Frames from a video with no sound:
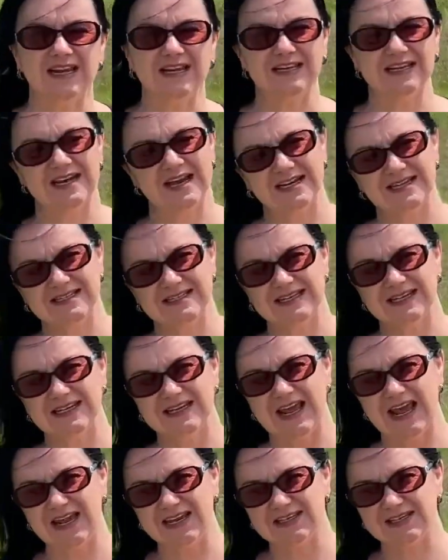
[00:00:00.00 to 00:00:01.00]
in
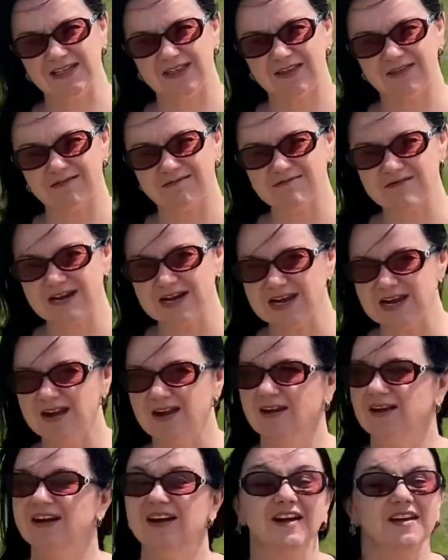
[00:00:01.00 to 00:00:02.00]
1983.
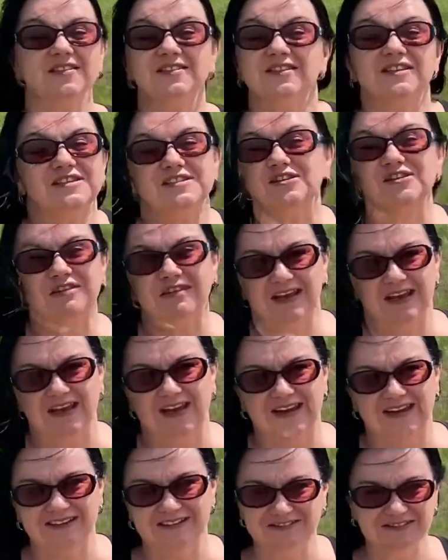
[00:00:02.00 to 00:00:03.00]
There's nothing
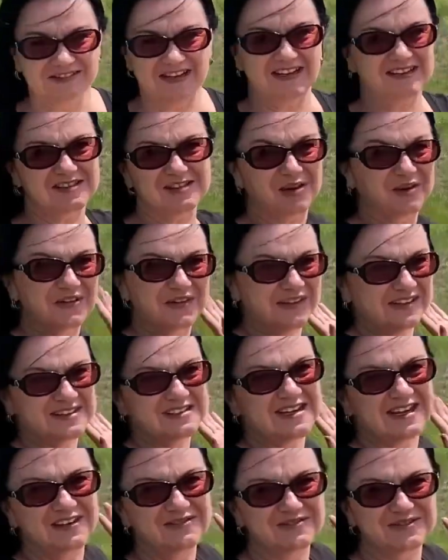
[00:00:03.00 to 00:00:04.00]
here. That's all
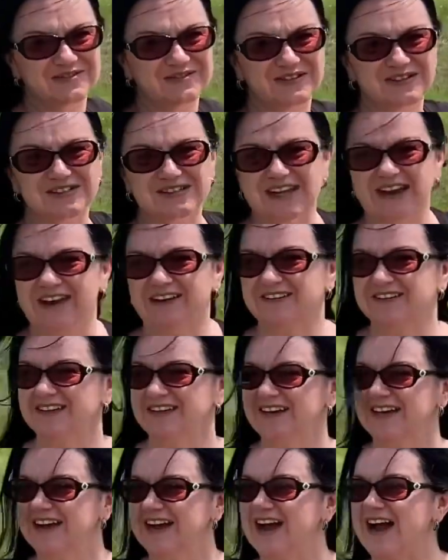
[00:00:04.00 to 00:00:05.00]
that's left of the
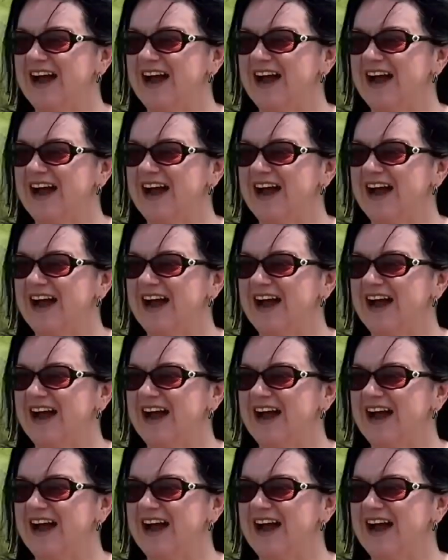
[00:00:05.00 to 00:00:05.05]
town.